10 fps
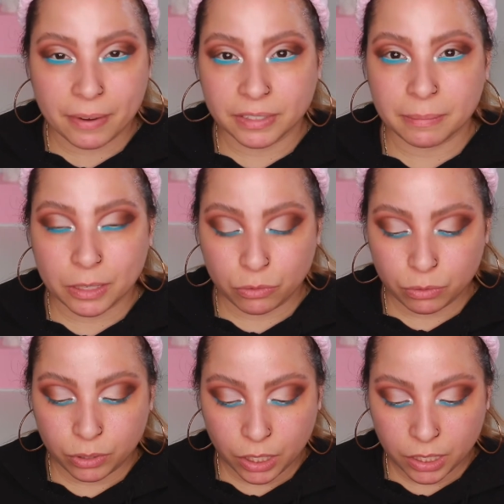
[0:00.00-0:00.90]
Every time I do
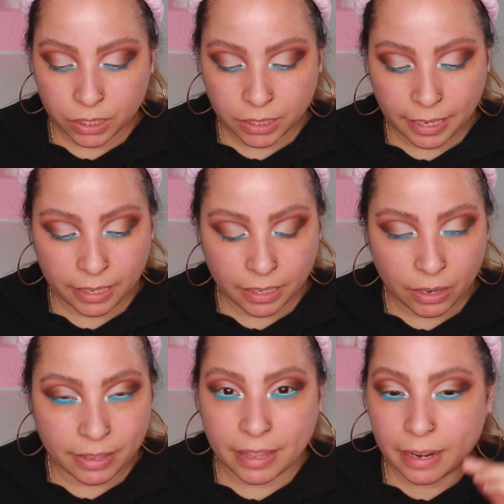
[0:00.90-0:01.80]
looks, like,
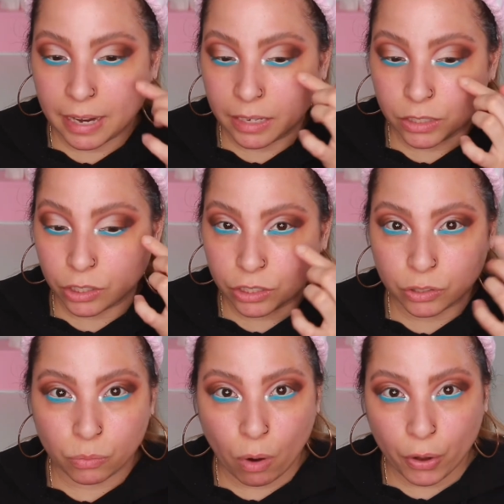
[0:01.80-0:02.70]
and then it starts
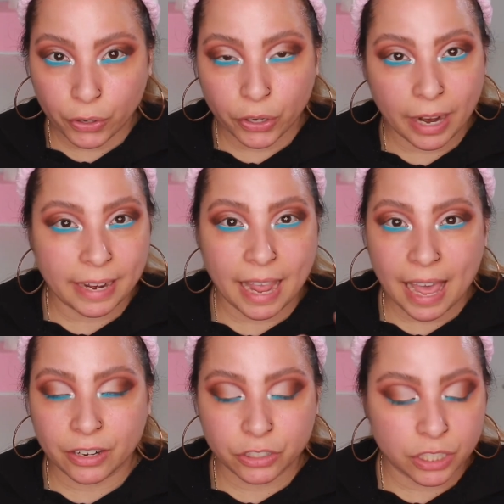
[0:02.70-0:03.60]
to water. I get
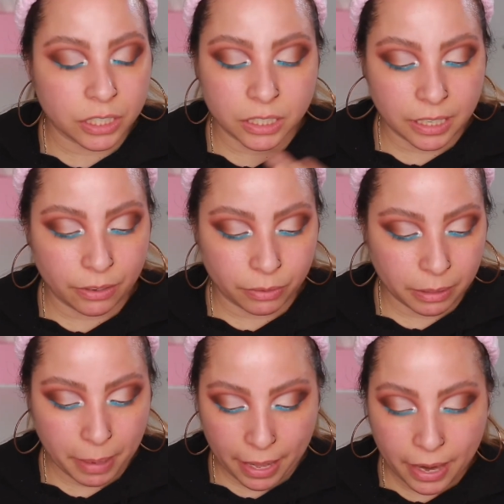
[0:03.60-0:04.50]
allergies. It's like really
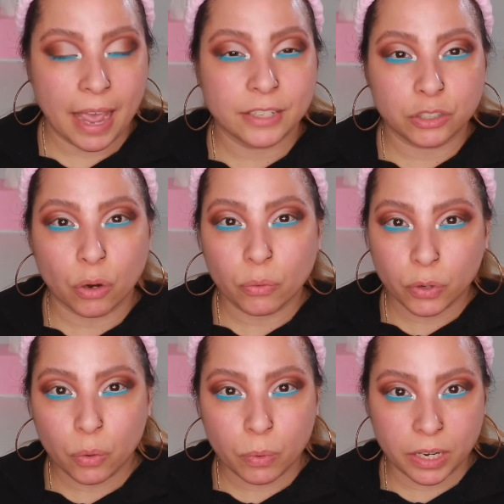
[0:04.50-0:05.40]
bad. I don't
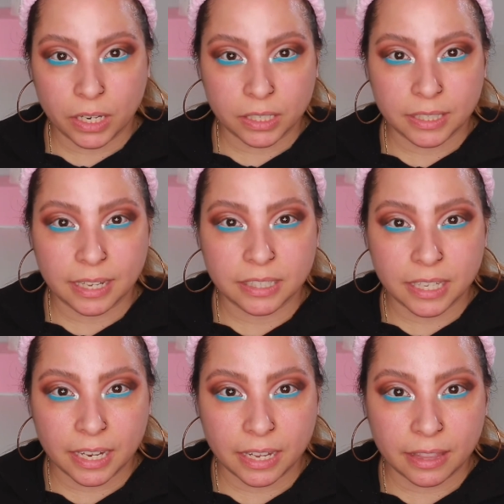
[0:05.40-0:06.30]
know what it is that's
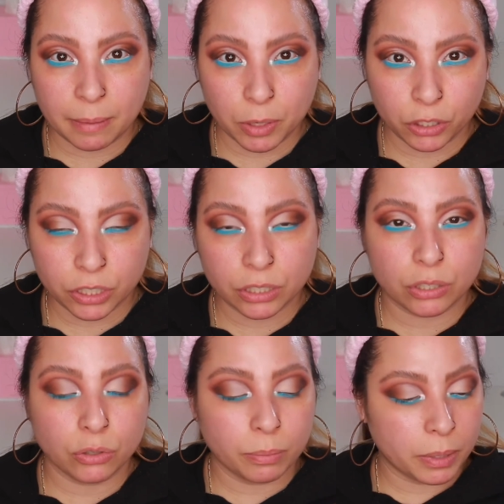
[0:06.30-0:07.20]
in it that I'm allergic
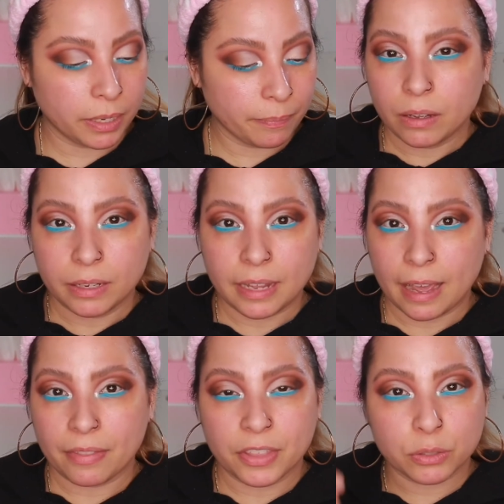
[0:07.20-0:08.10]
to, but yeah,
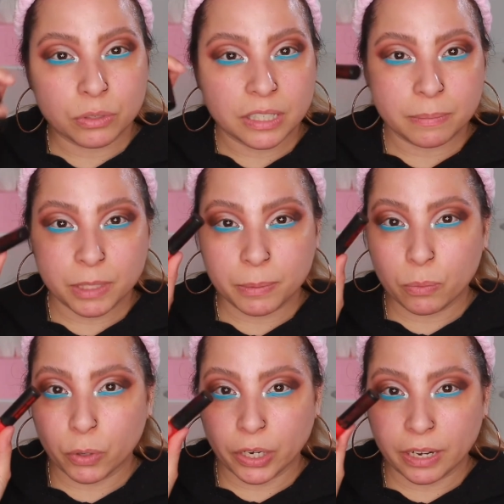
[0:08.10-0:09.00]
this one seems to be
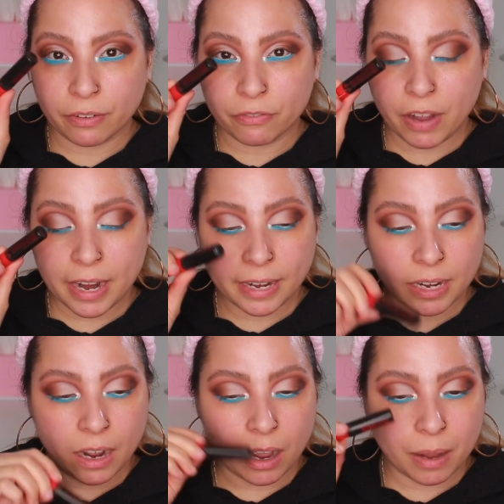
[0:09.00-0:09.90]
working
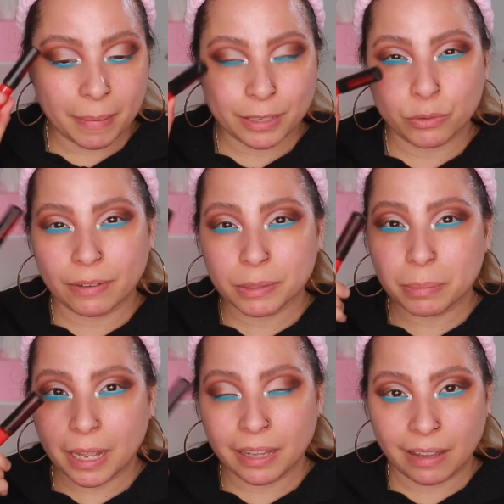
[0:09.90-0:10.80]
fine. I do have to
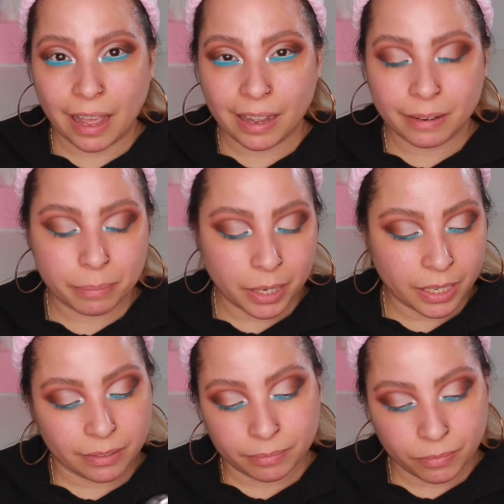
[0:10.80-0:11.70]
apply a lot,
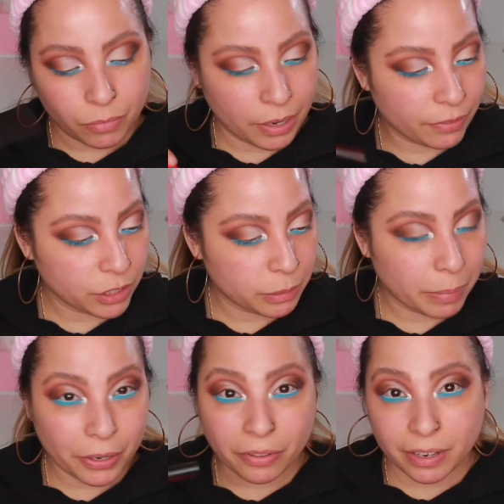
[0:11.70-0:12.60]
but whatever, it's
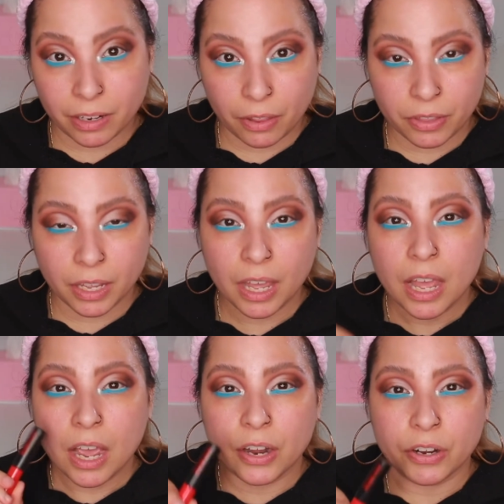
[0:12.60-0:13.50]
better than nothing.
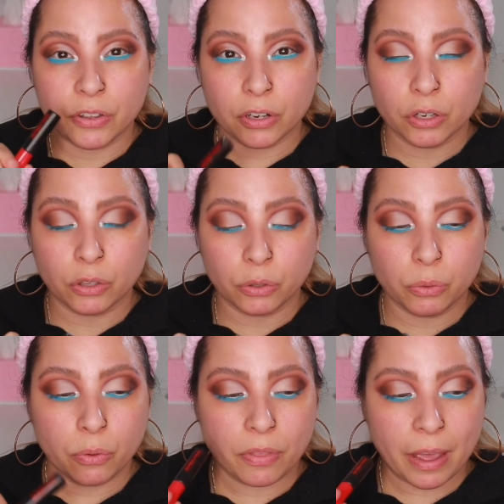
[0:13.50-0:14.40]
Another
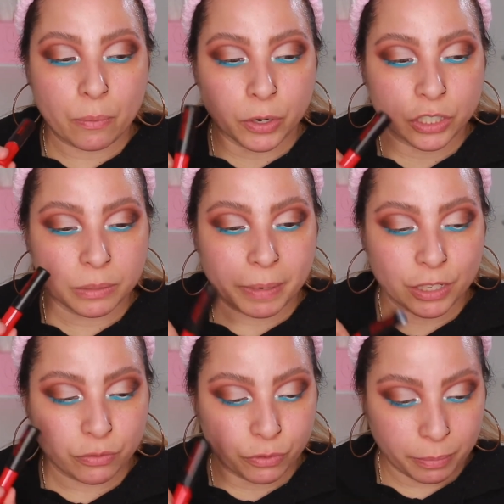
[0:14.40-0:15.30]
glue that works
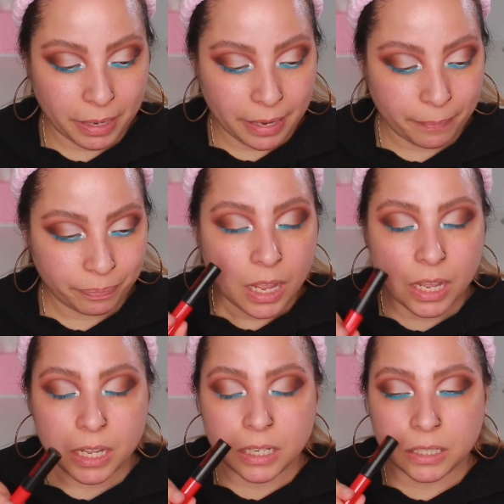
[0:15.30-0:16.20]
best for me
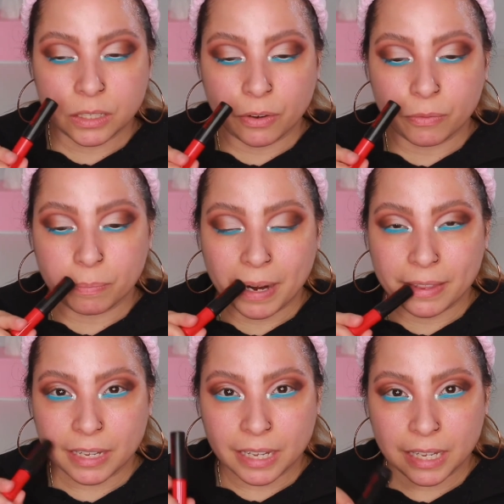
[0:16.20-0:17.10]
is by the
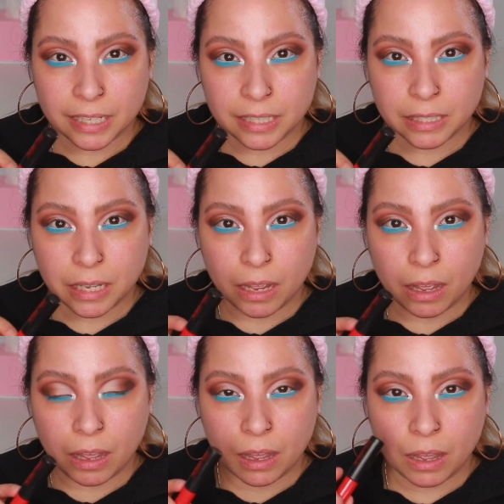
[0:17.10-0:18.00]
Kiss
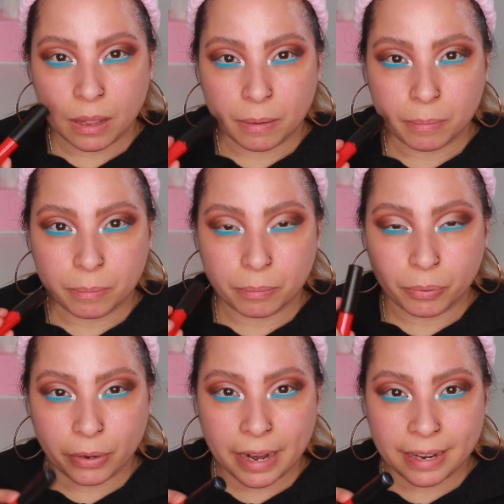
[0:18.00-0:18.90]

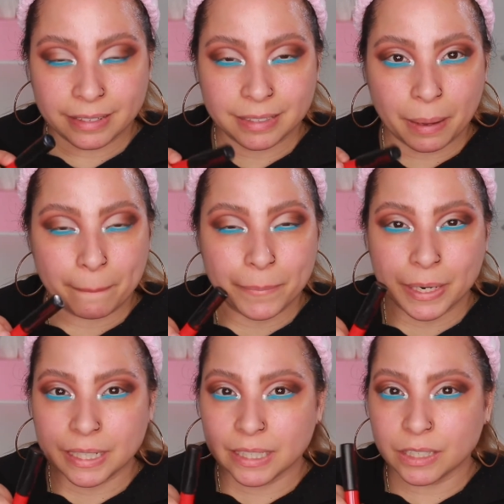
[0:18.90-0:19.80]
brand, but
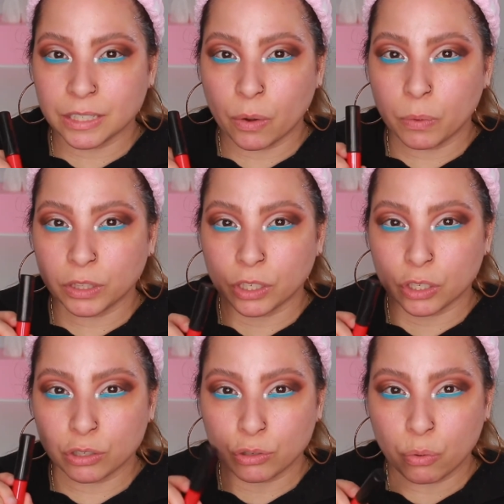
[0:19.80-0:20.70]
it's with the
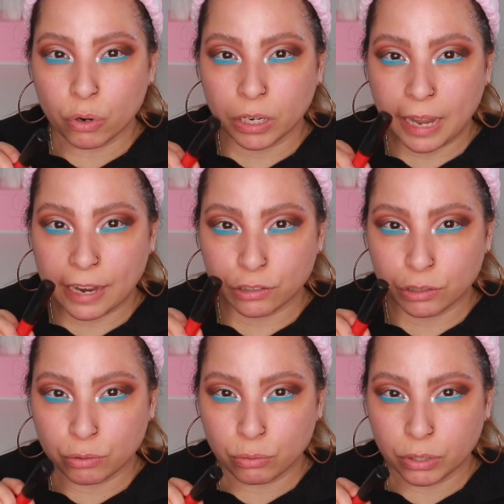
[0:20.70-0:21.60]
Couture, Lash
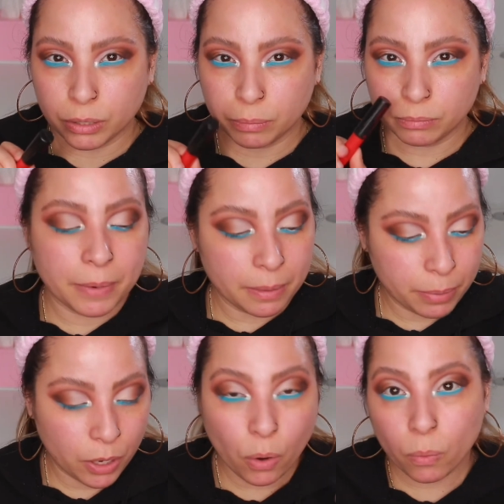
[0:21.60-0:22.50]
Couture. I'm gonna
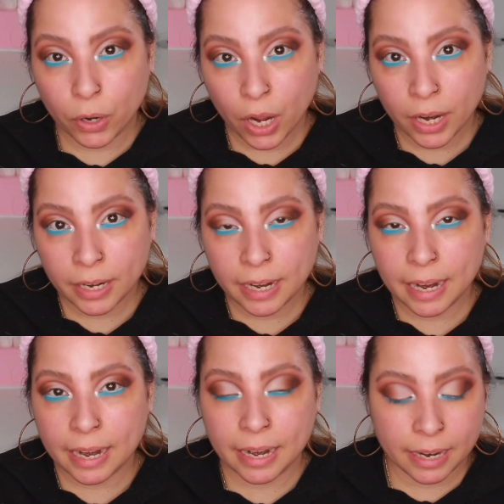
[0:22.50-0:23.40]
put one on,
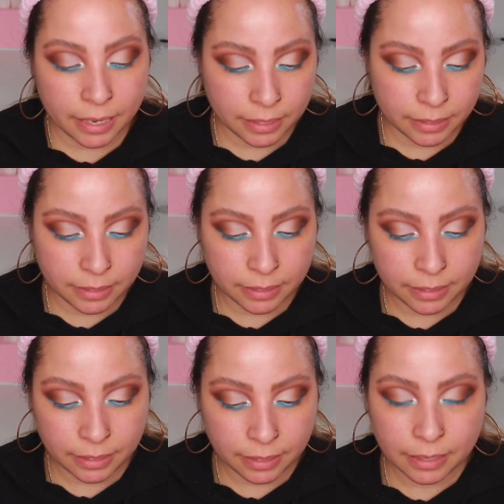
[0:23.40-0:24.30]
and
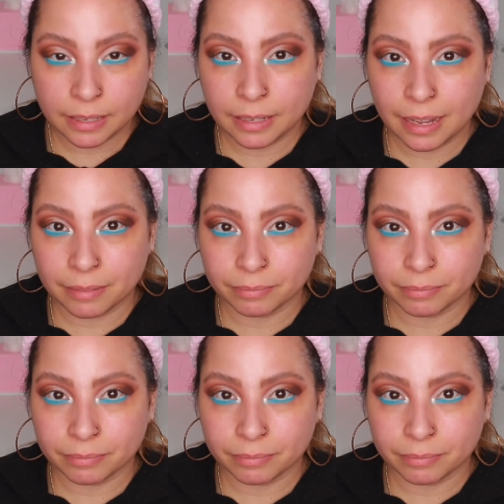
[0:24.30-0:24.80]
yeah.